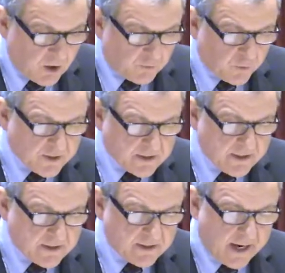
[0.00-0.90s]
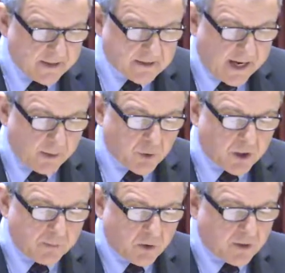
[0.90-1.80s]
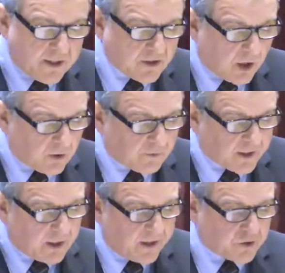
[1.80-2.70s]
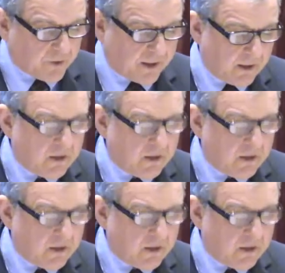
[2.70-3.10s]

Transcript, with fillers: For instance, at a time when communities all over the country